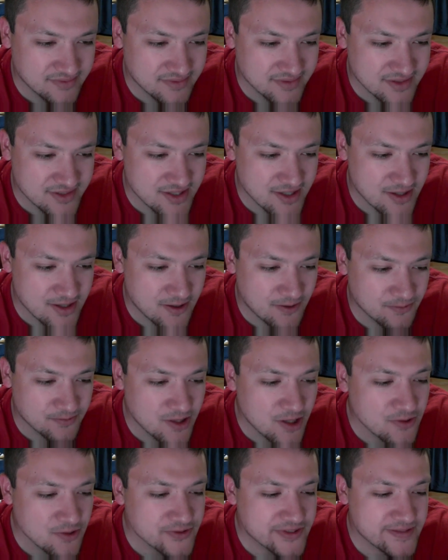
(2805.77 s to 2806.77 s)
So,
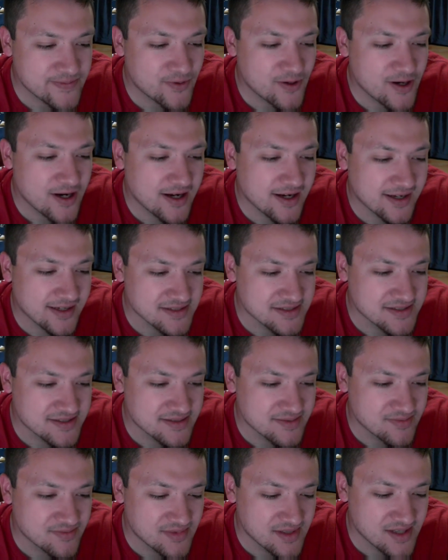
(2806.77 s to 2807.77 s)
no
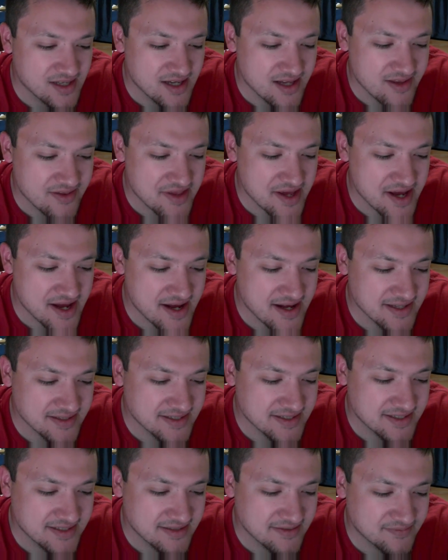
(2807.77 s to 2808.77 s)
surprise
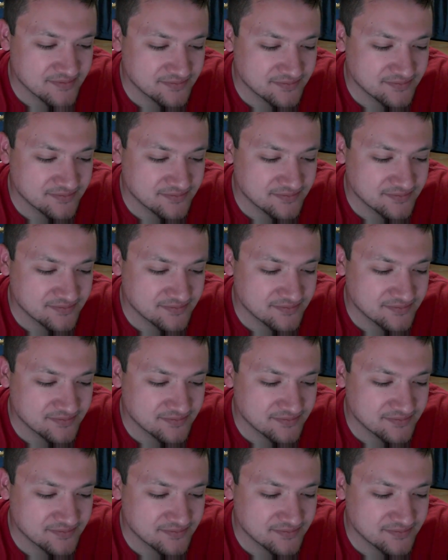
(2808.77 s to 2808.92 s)
that